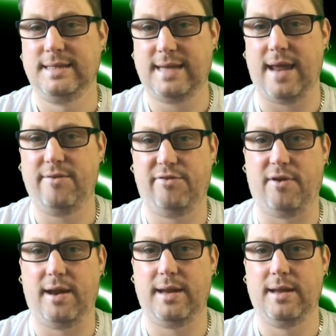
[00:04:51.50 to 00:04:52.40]

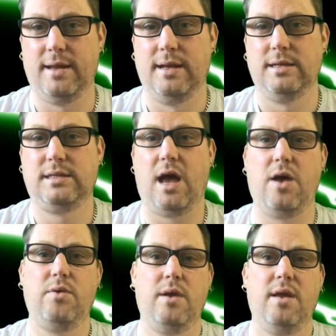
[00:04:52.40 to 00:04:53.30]
10-3.
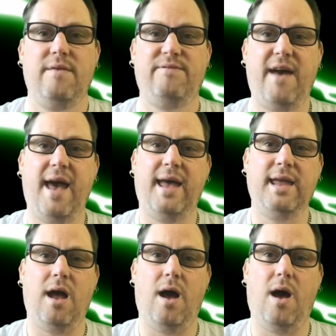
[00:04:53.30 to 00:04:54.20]
So
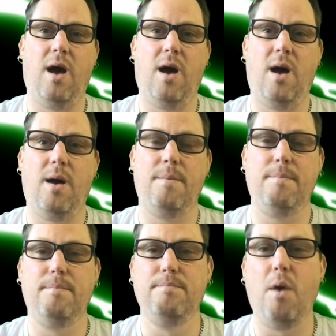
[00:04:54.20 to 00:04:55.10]
they are
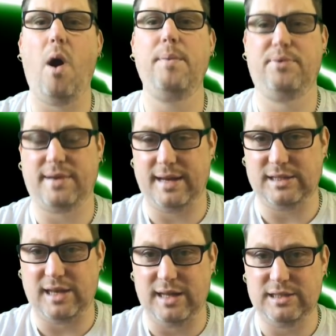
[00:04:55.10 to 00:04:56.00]
my
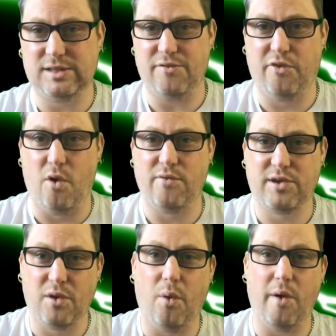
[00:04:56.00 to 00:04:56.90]
predictions for the
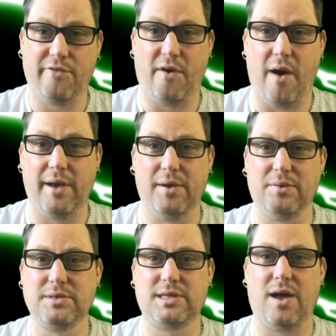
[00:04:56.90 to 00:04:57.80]

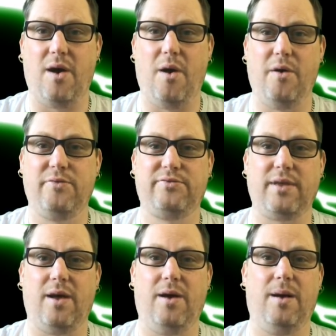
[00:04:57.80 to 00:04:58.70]
quarterfinals
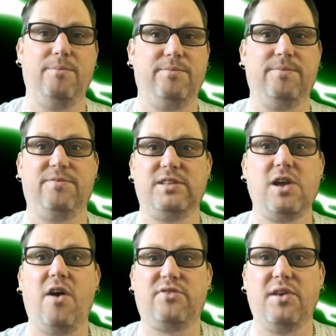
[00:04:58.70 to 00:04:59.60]
of this
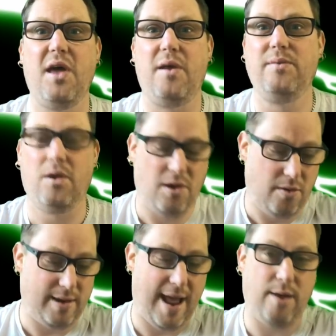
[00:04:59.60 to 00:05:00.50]
afternoon. Not
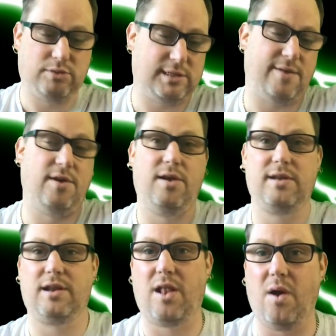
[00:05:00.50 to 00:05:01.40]
long now, just having a look
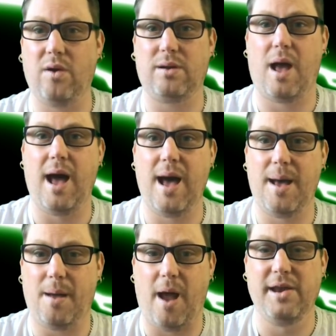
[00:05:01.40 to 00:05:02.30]
at the clock.
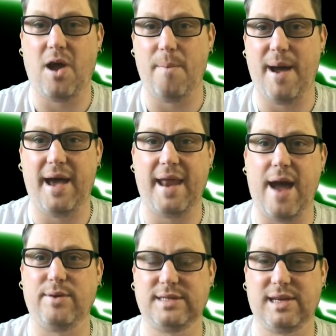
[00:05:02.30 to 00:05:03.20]
Only got about an
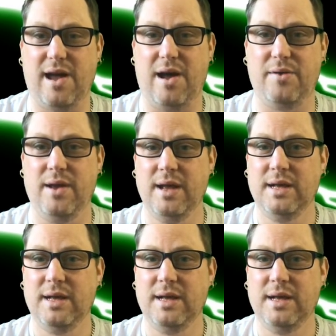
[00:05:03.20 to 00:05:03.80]
hour to go,